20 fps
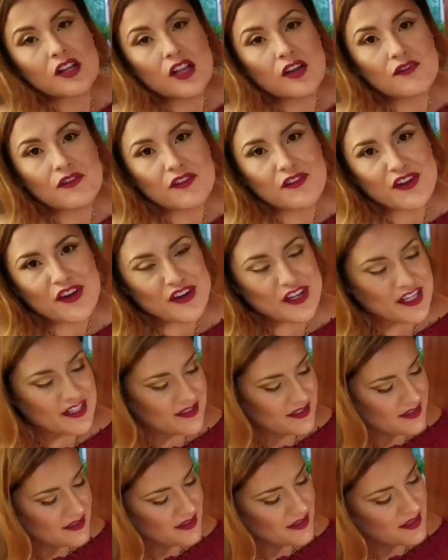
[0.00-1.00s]
clove of garlic,
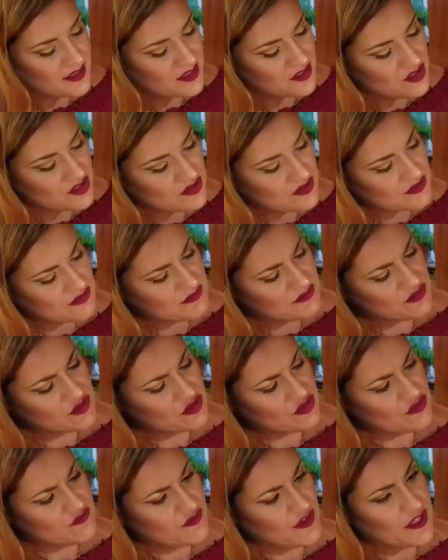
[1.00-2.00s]
and it's
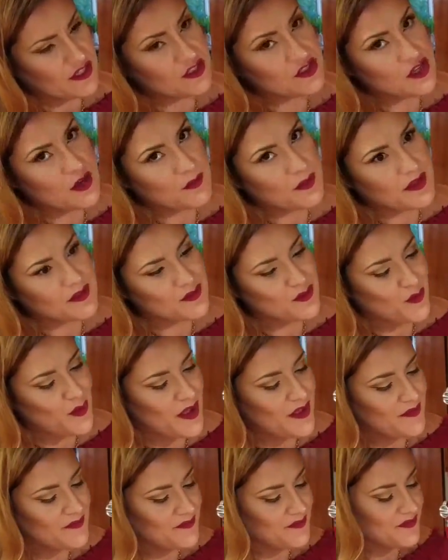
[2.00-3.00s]
finely chopped as
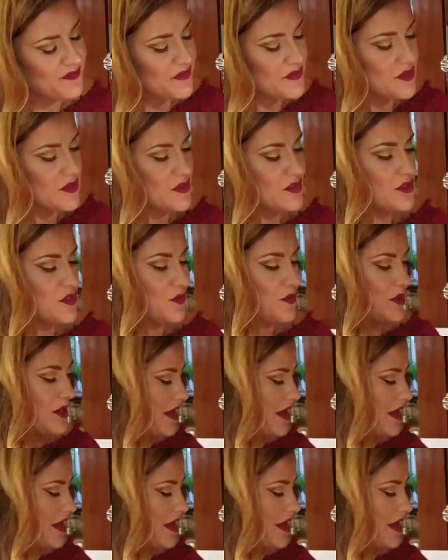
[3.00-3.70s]
well. So we're